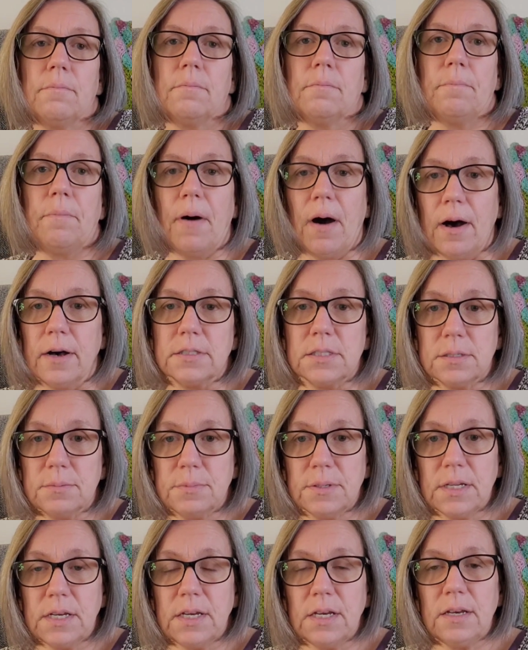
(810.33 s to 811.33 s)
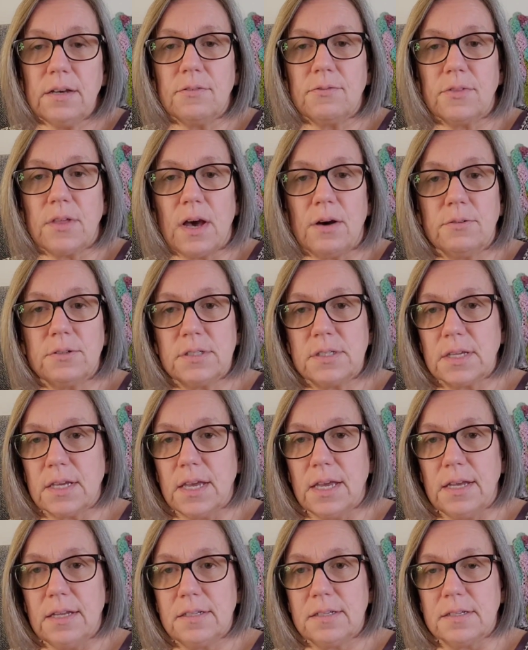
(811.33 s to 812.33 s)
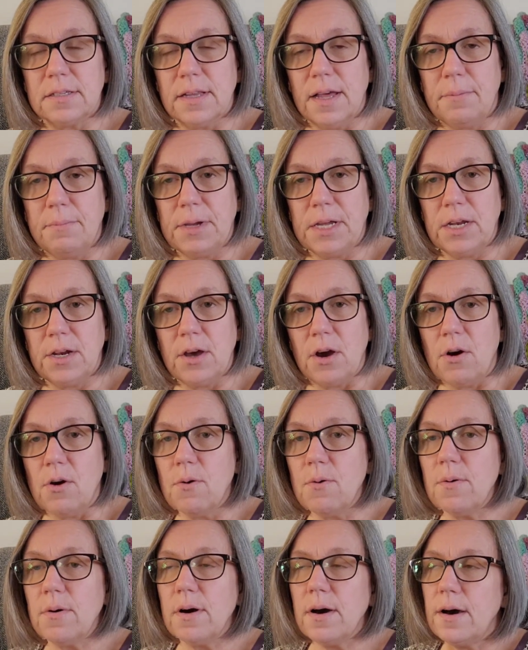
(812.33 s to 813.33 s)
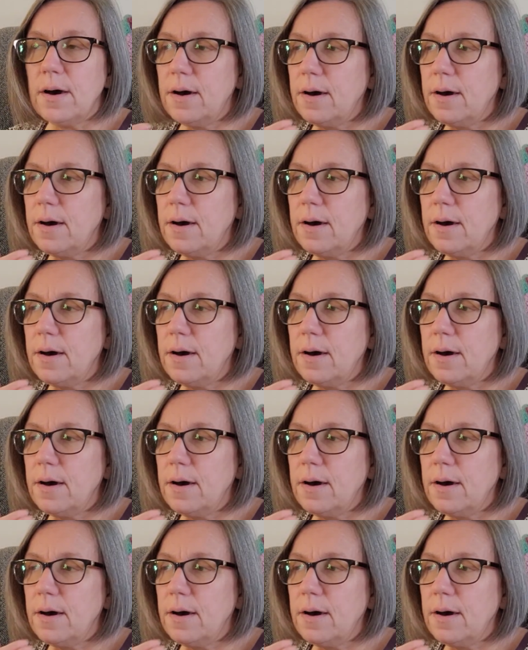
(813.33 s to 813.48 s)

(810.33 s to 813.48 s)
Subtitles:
Possibly. If that was the case, let me know.